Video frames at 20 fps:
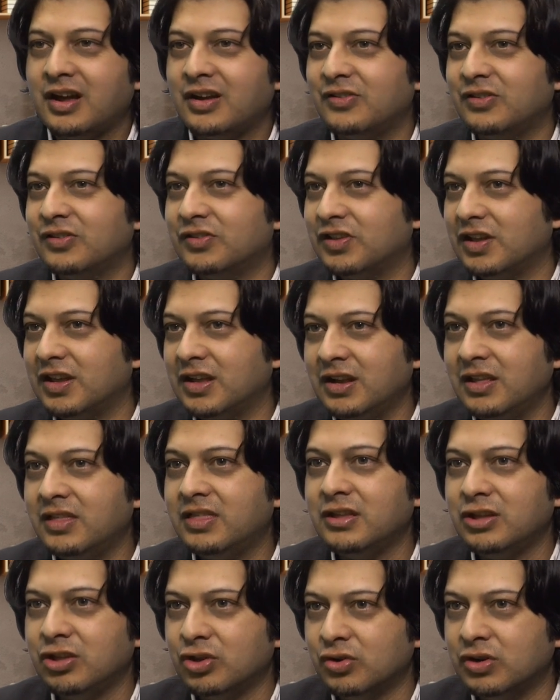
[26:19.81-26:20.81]
if there's
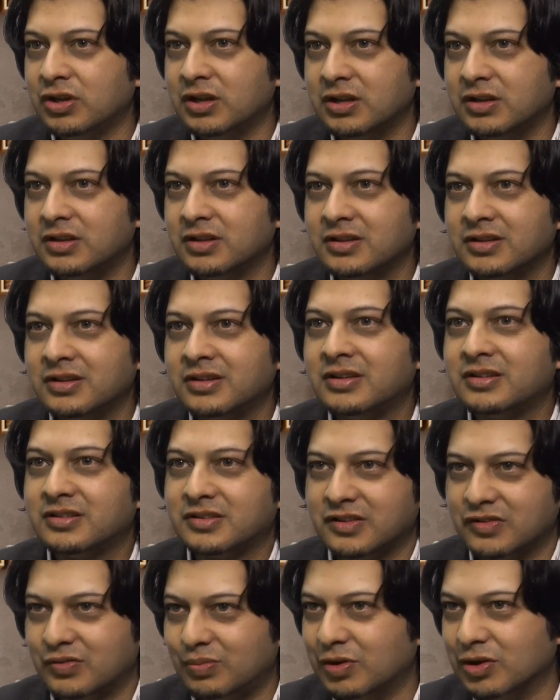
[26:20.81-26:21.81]
anything you need,
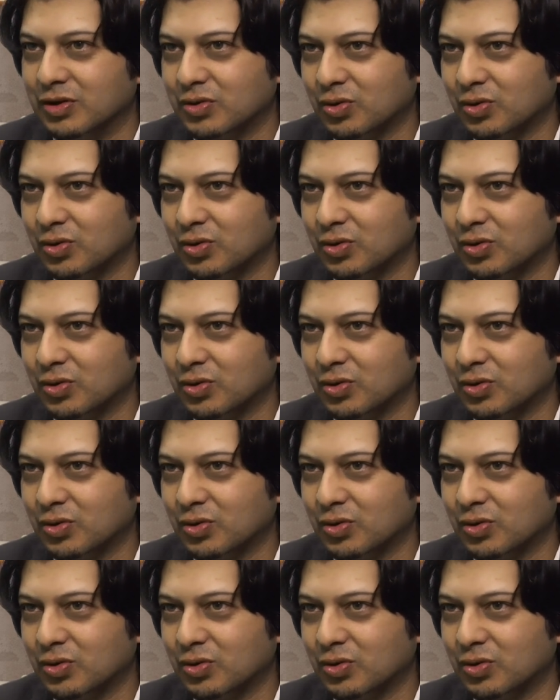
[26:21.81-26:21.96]
give me a